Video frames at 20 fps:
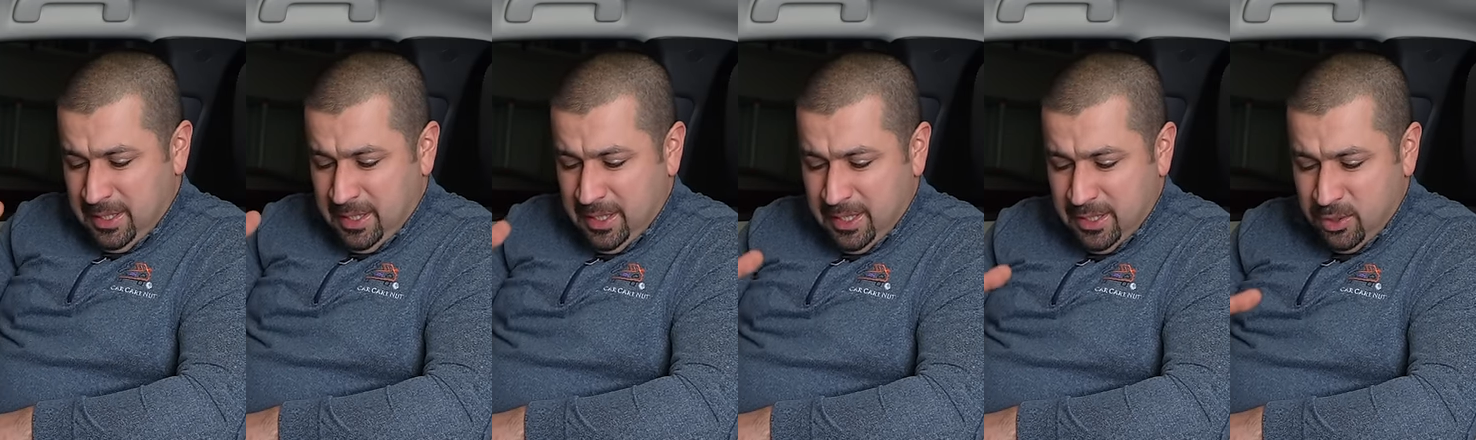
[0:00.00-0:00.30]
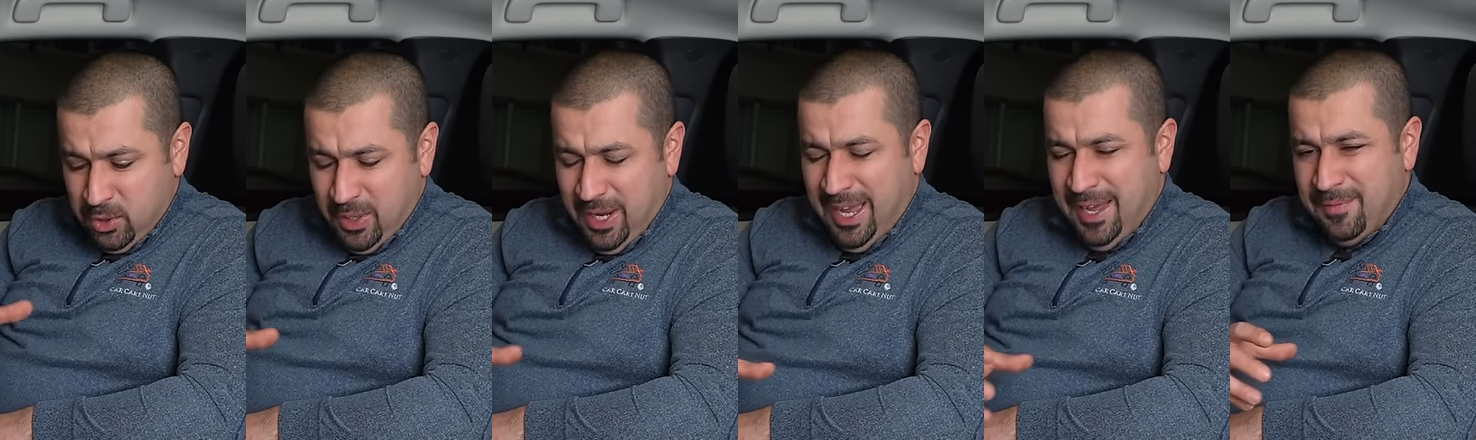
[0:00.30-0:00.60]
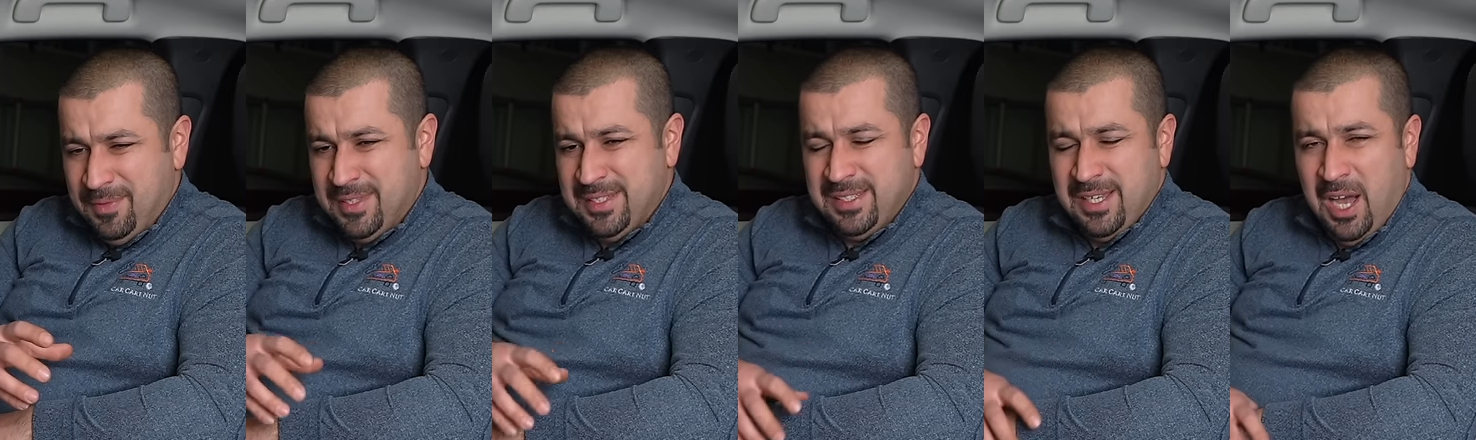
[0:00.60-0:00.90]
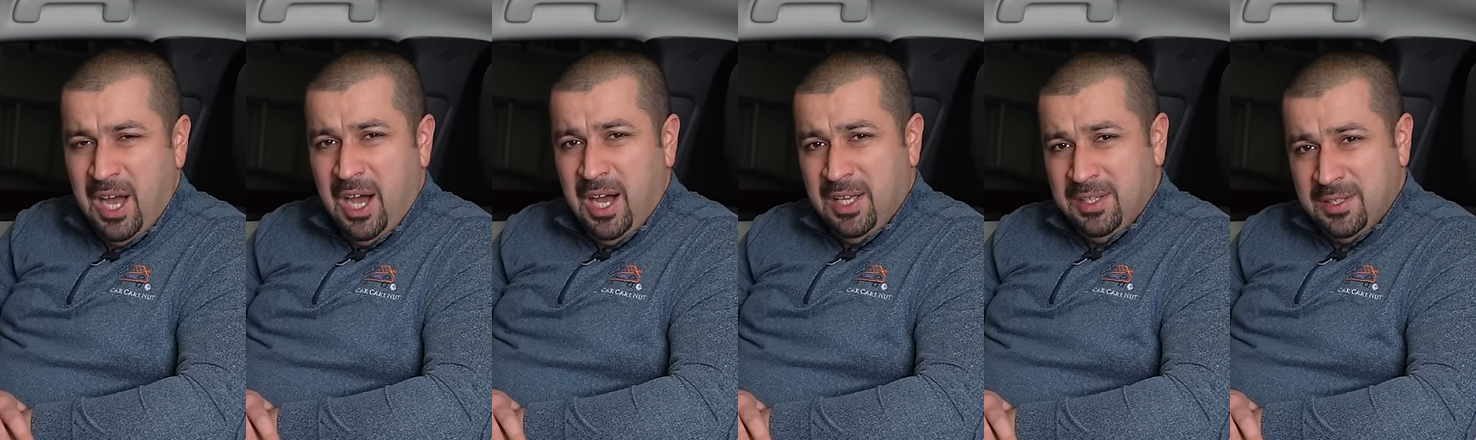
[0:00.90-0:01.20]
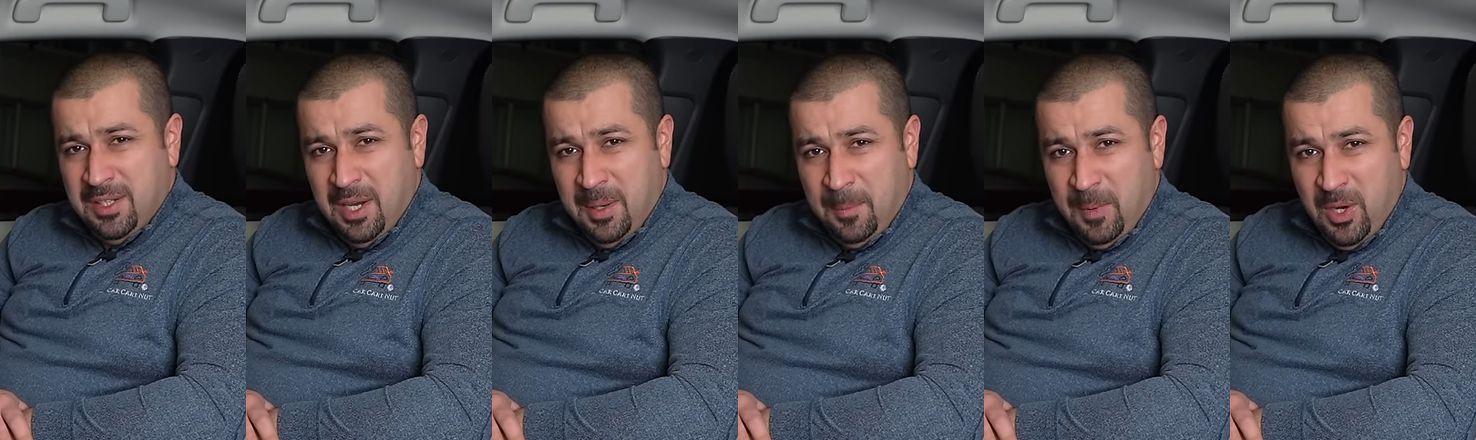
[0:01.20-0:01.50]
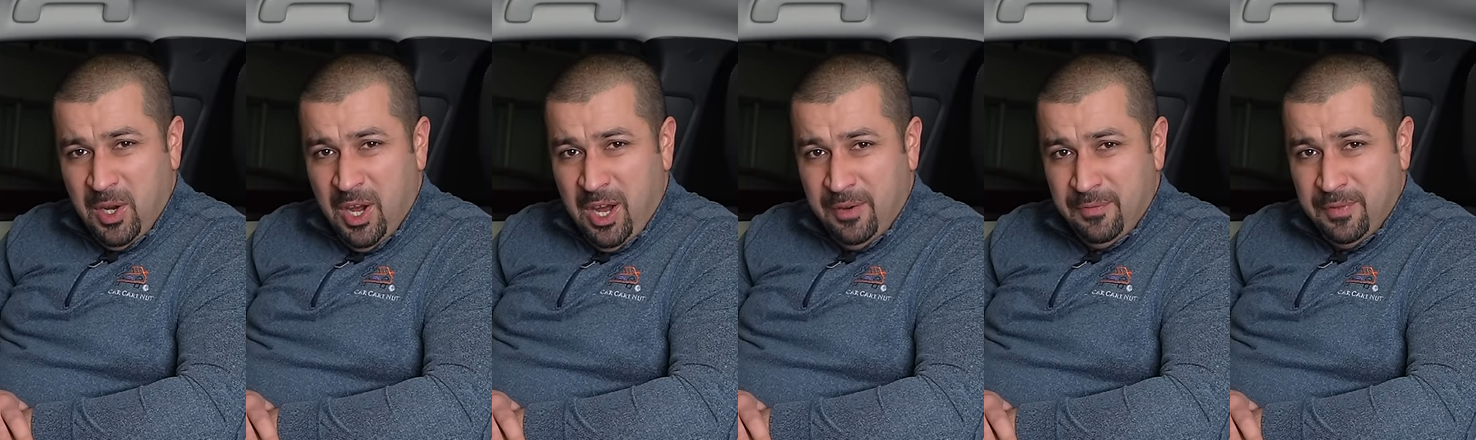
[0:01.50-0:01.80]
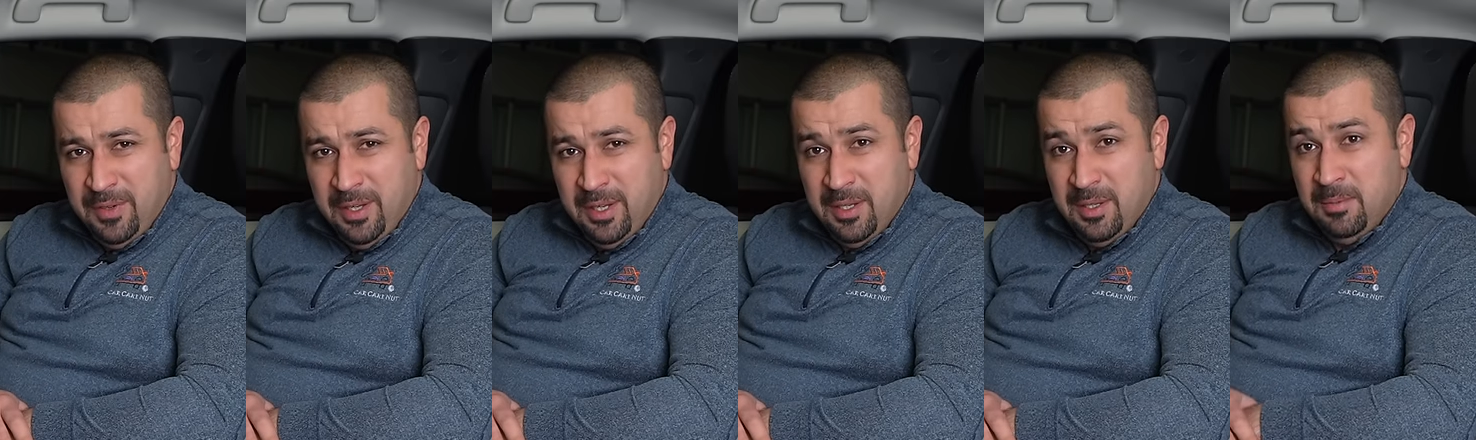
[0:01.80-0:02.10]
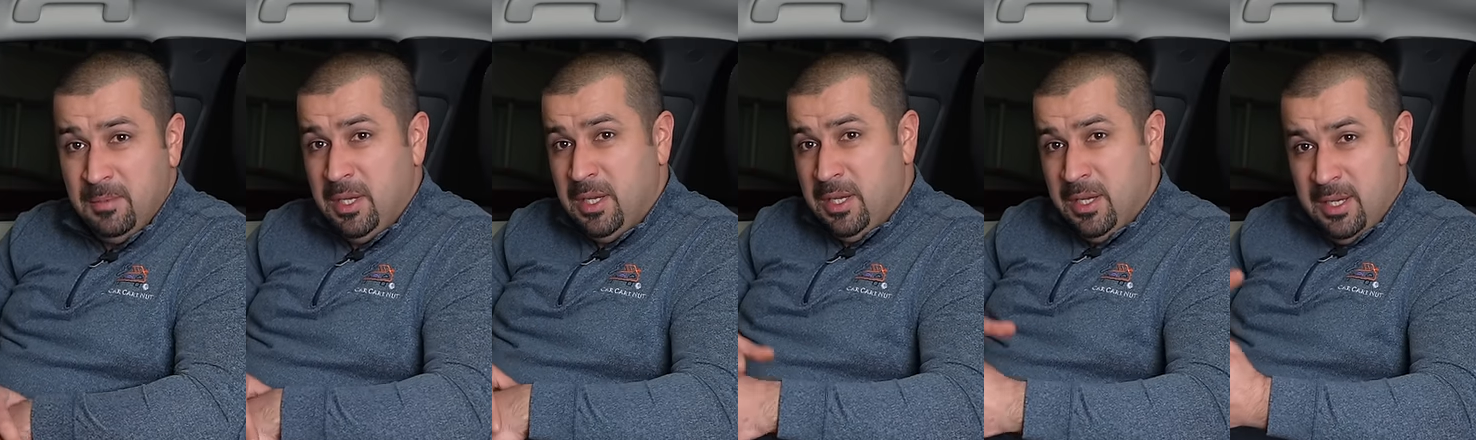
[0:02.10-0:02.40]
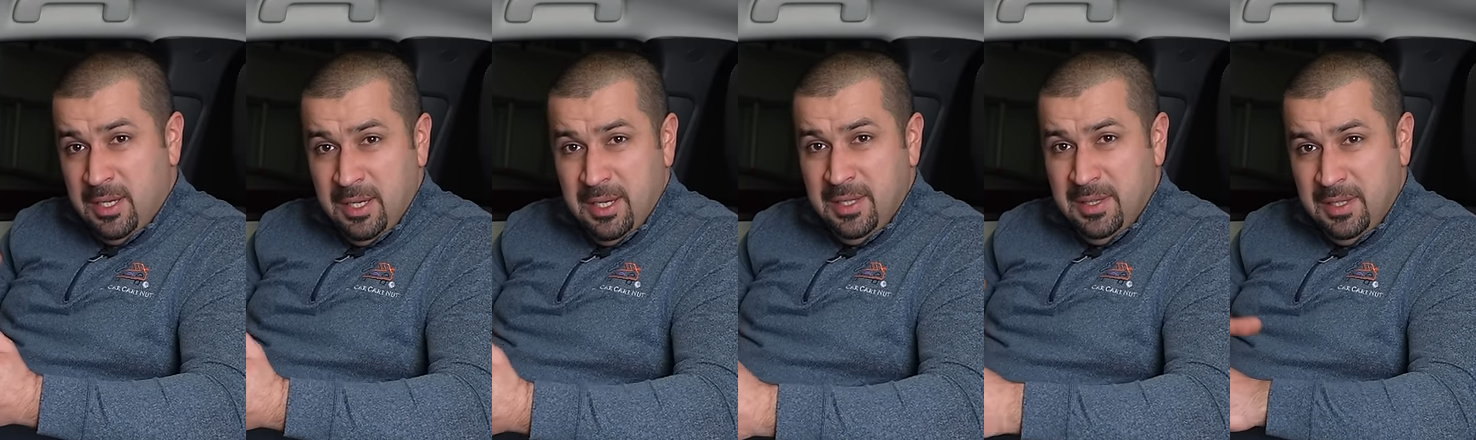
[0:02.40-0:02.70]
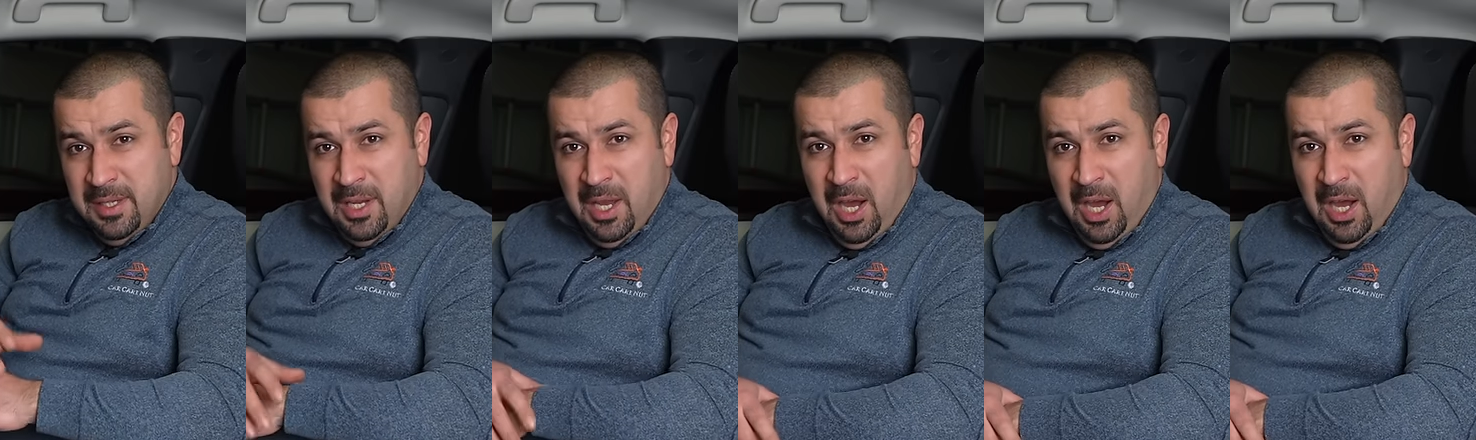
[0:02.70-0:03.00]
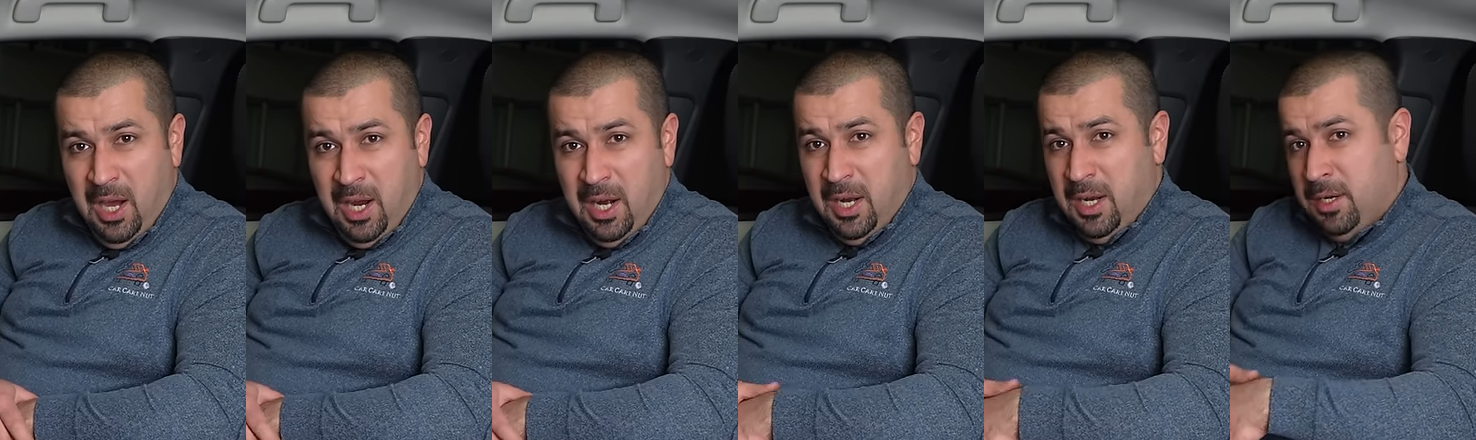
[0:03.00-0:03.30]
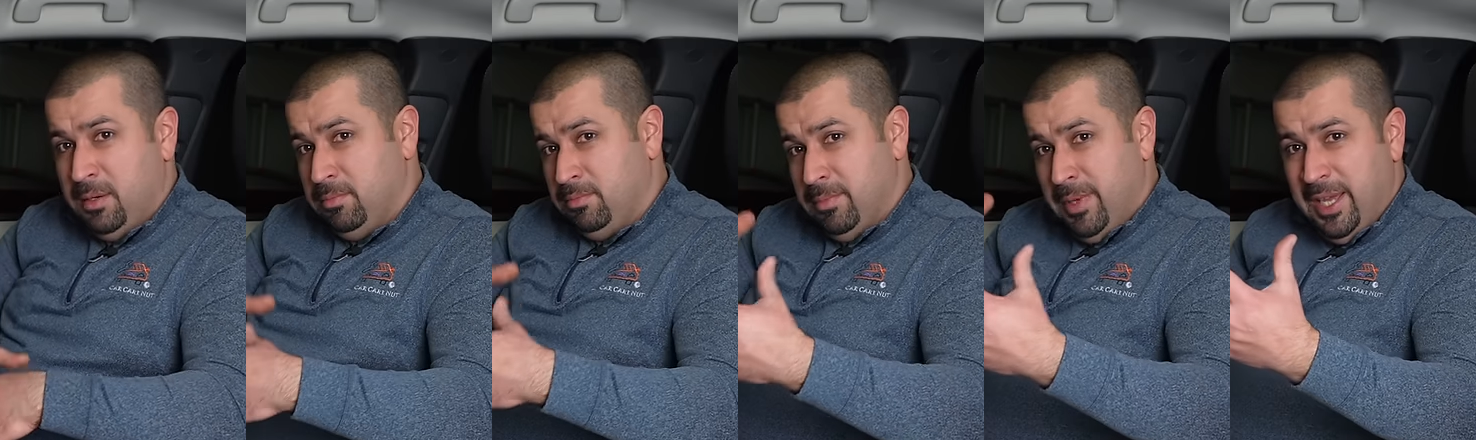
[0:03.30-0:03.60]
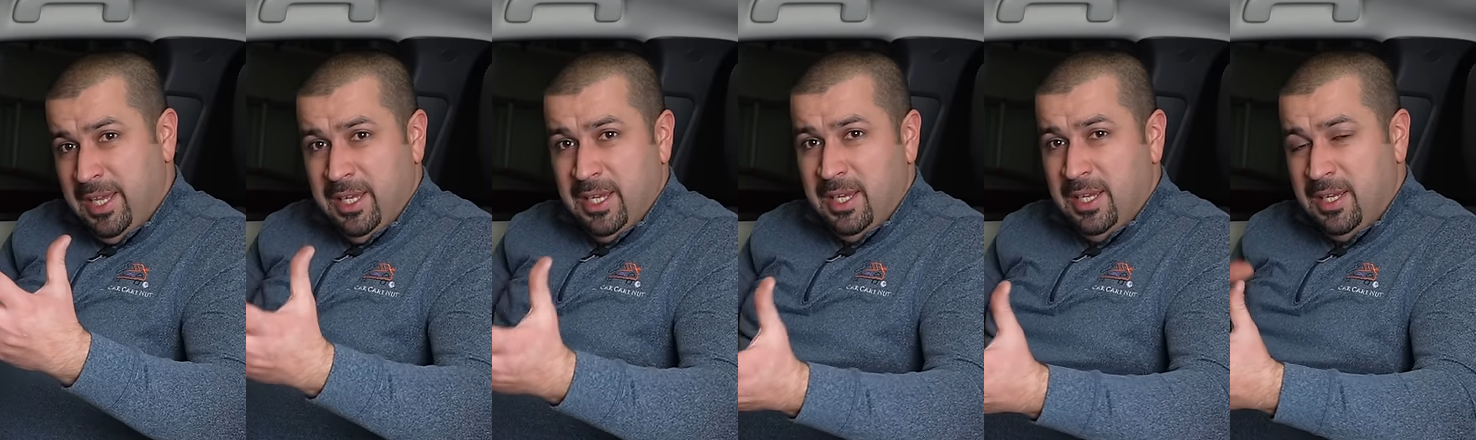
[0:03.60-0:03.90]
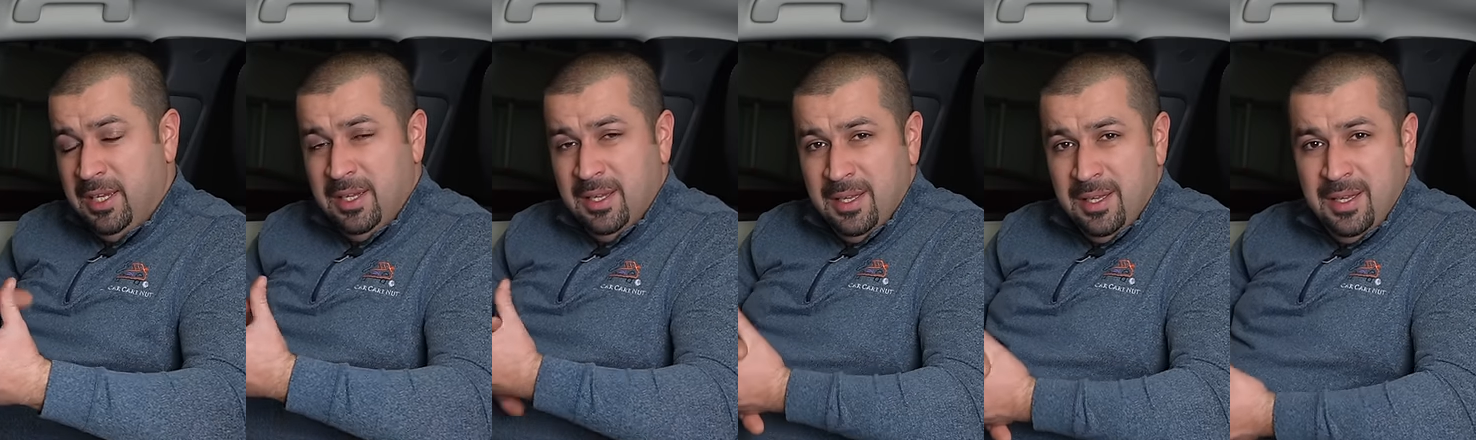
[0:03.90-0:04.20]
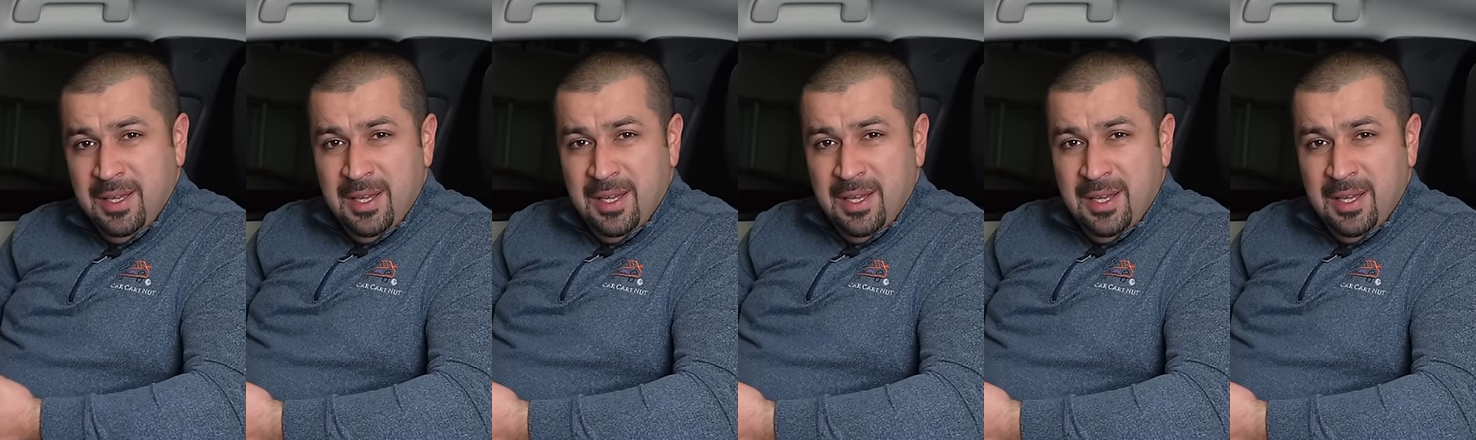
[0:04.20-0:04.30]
And you have this hot cup of coffee in the car, making